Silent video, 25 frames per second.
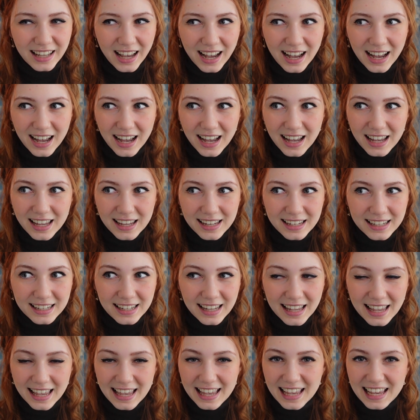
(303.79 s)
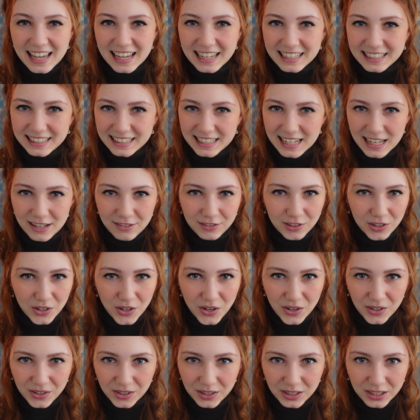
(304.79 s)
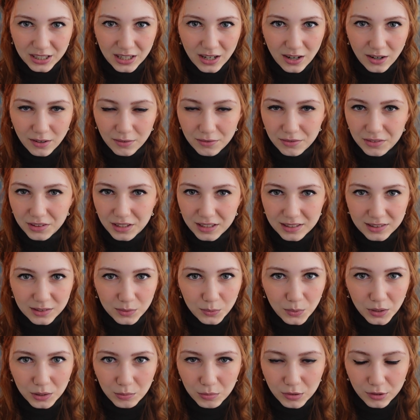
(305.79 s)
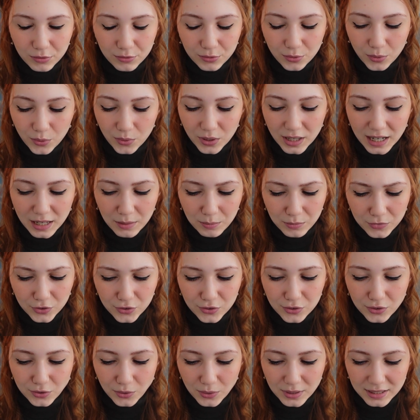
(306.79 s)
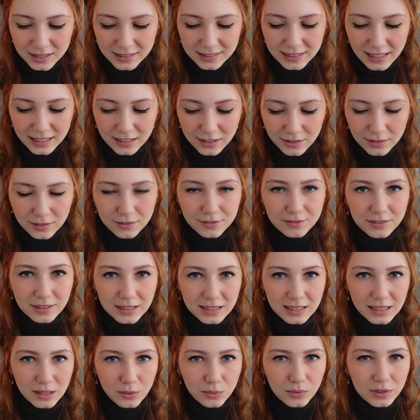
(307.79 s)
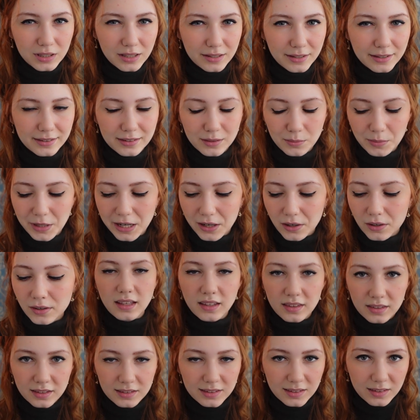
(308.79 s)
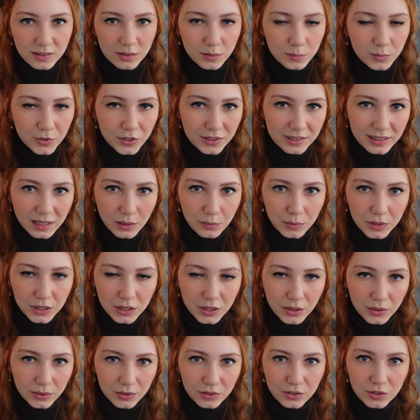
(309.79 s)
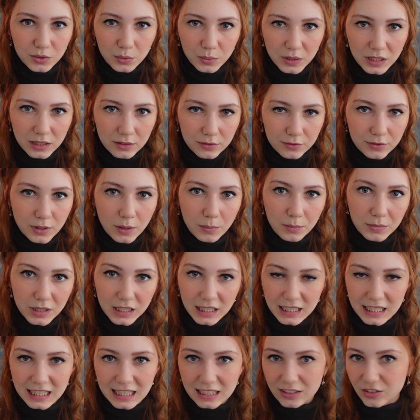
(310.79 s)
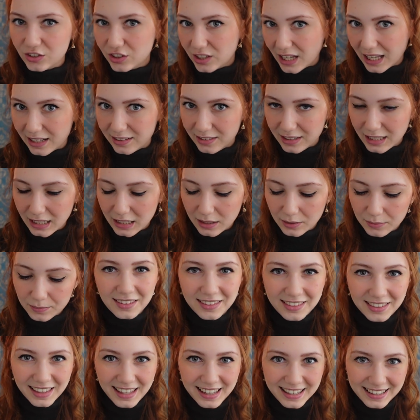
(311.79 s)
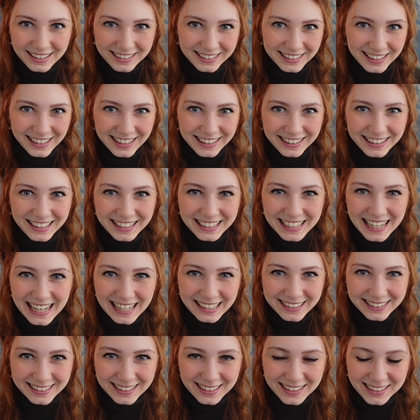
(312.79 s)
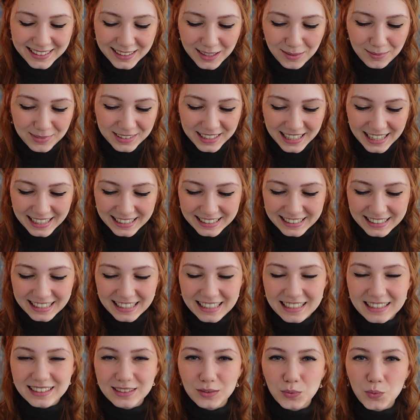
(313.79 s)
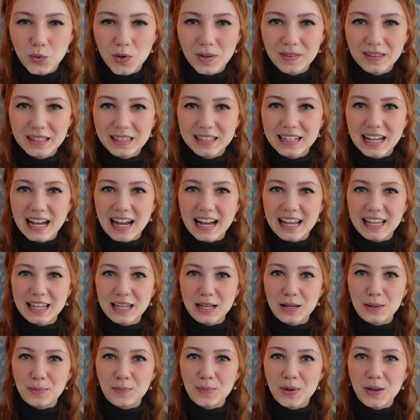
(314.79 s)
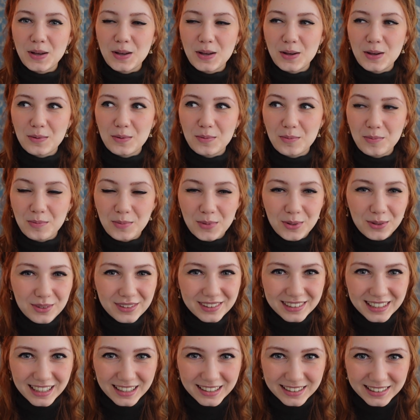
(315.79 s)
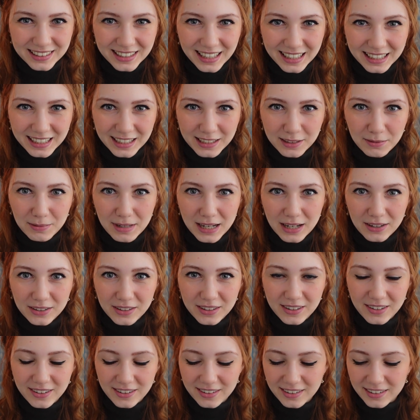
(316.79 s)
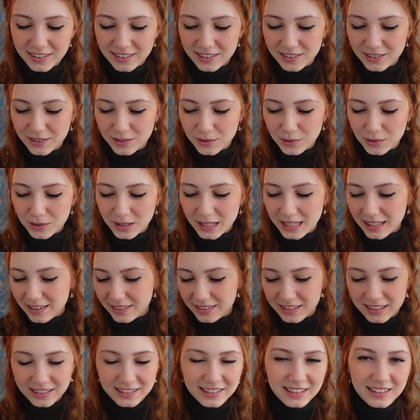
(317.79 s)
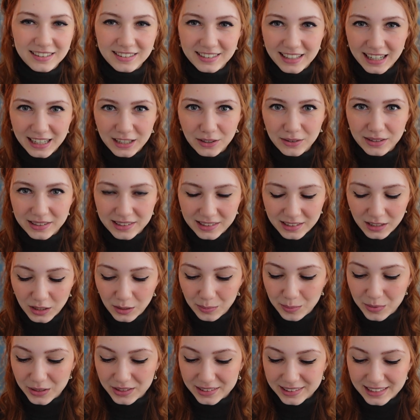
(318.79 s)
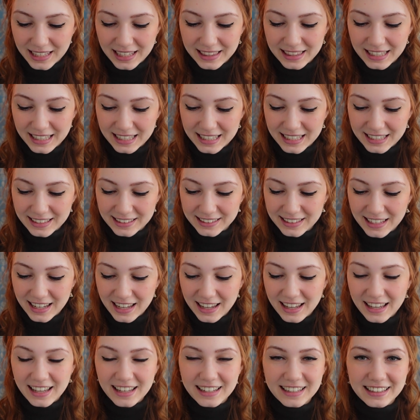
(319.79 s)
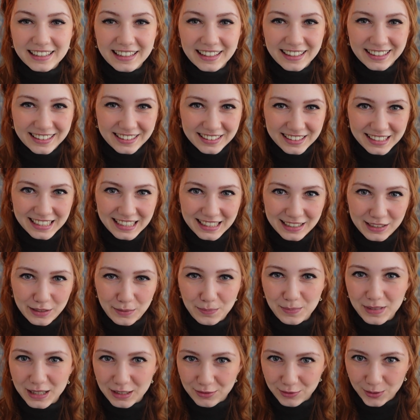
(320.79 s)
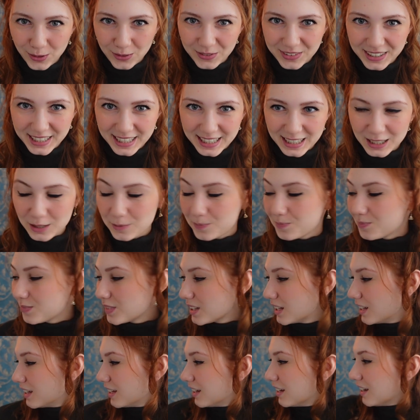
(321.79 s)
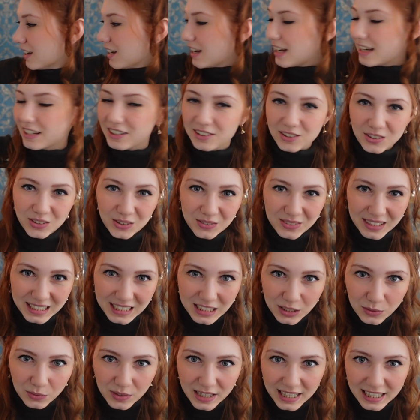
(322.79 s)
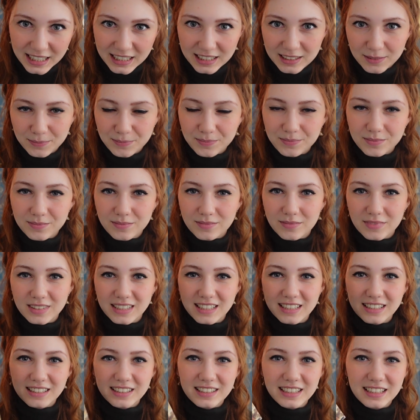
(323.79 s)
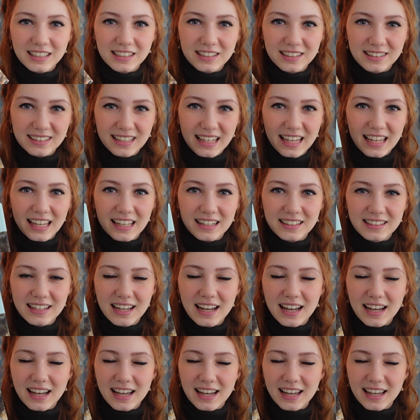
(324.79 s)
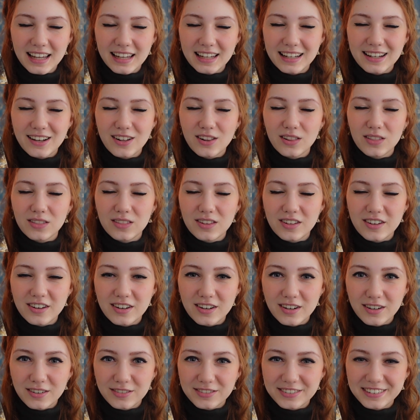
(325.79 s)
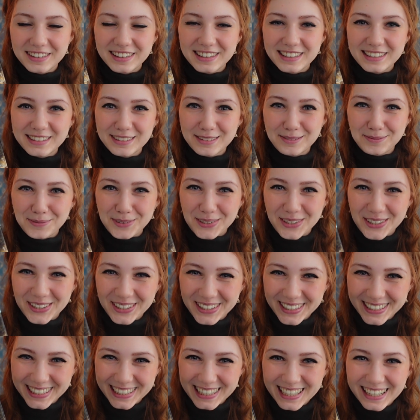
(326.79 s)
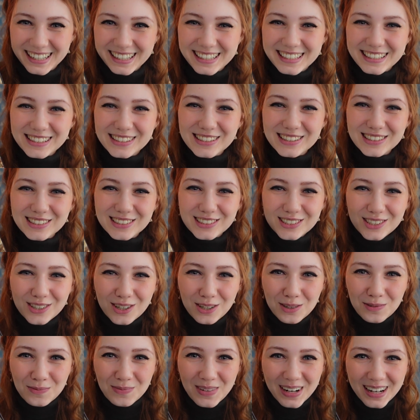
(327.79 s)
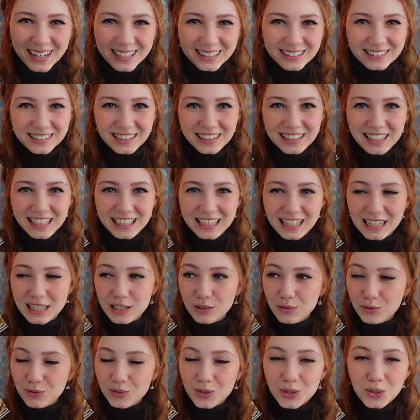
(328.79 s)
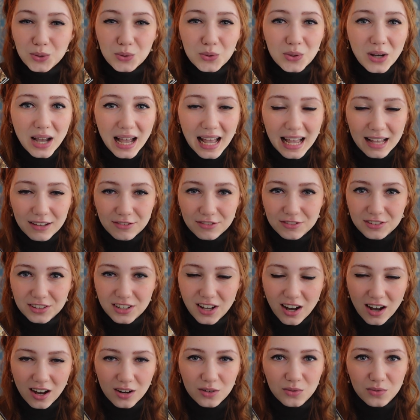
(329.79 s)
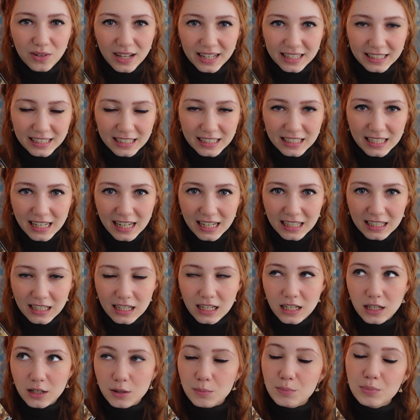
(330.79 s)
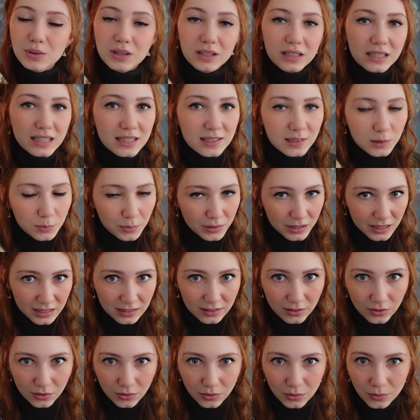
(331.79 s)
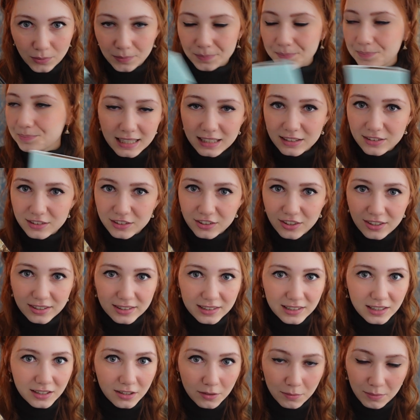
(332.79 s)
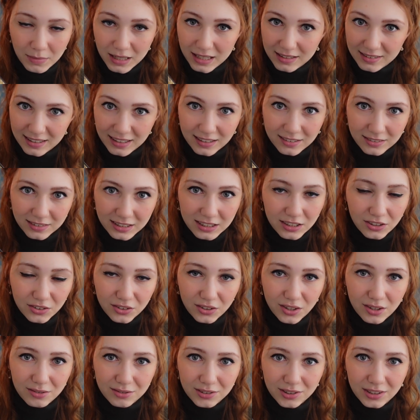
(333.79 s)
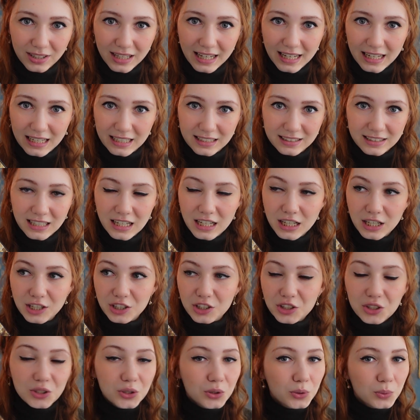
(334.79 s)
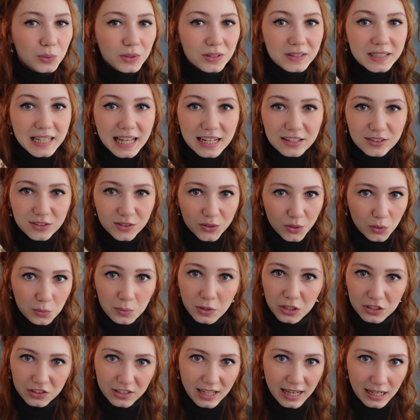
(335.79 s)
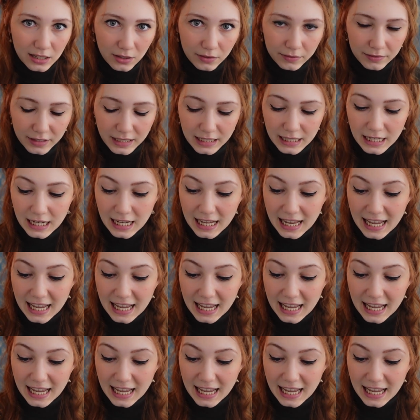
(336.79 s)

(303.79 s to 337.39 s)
I had never heard of this one before. I'm so excited to find out what it is about. And this is a book that we're going to read from beginning to ending. Then the next subject is one that I am most excited about in this entire syllabus, and that is Candide by Voltaire. I already read Candide and I love this book so much. Like, if you have not read it yet, please, please do. It's just an amazing little novel and you will get so much out of it.